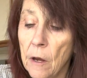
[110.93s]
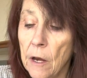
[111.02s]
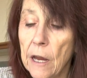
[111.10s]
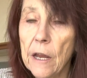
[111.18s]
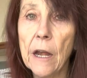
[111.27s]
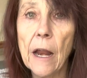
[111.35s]

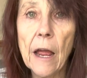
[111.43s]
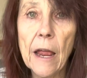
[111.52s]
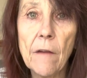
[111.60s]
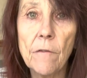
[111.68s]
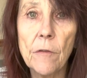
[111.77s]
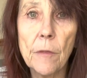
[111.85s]
And I
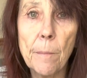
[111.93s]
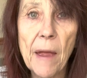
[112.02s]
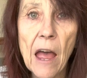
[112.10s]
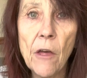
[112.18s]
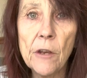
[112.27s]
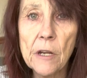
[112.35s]
have a
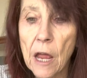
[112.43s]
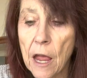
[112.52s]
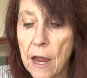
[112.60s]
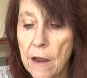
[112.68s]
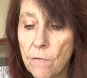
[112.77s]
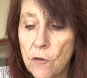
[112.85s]
palette
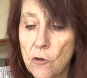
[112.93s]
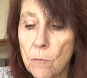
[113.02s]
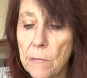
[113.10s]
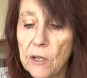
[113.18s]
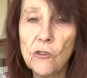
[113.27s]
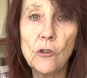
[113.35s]
knife, and you
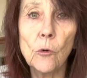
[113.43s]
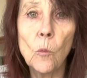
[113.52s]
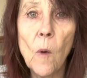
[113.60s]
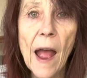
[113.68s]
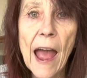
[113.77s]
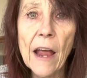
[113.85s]
mix your
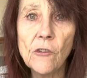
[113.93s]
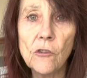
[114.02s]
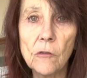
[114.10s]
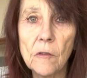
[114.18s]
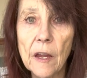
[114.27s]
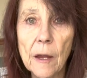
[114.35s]
wax.
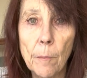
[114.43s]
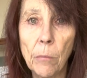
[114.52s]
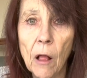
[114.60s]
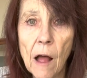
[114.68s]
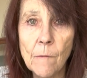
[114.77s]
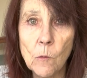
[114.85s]
You take a
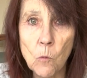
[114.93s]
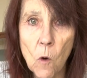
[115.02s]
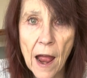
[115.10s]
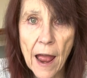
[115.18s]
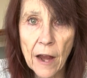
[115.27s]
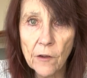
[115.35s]
blob of
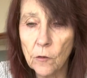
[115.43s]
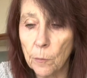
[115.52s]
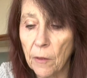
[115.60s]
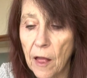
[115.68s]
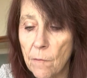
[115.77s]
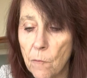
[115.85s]
wax, a
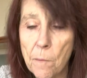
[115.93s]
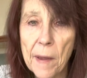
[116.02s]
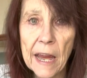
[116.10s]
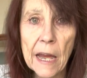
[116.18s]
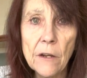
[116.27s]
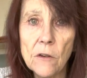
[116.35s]
blob of
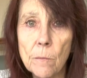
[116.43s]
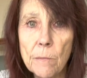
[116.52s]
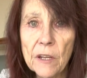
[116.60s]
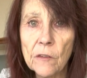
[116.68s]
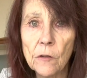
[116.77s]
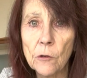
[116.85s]
paint, you
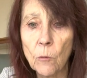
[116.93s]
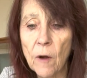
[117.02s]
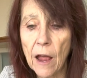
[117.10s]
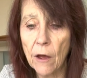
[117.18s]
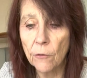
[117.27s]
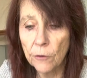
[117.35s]
mix it
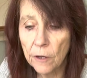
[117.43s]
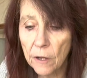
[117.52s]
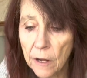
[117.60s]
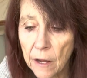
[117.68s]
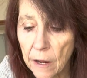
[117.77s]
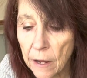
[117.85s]
around.
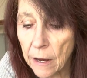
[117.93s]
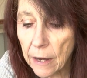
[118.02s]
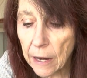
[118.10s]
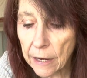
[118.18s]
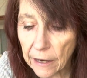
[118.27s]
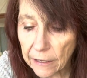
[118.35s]

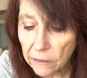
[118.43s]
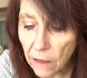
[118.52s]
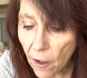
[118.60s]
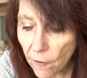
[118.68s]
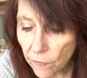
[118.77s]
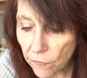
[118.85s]
And I
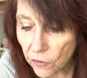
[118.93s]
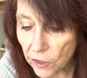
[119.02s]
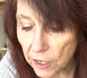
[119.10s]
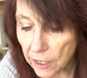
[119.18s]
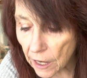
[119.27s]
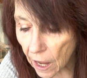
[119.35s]
love
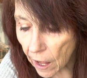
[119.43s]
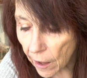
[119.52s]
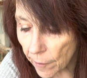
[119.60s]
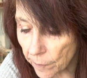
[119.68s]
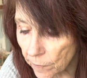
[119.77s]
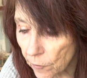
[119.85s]
the
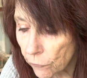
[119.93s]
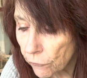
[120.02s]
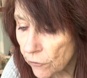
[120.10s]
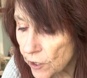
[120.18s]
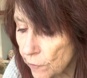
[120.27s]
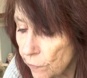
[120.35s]

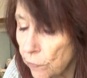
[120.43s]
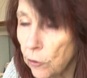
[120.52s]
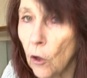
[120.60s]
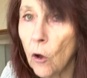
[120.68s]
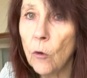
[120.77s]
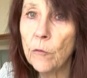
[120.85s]
free
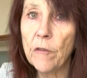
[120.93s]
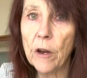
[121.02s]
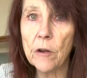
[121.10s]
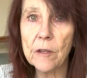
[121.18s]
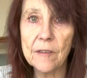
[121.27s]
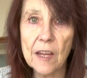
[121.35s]
flow,
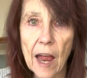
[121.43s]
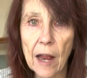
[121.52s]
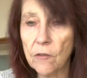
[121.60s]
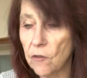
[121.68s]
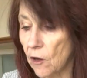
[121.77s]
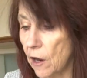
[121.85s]
very
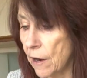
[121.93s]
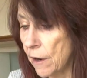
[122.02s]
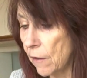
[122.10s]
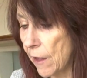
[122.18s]
tactile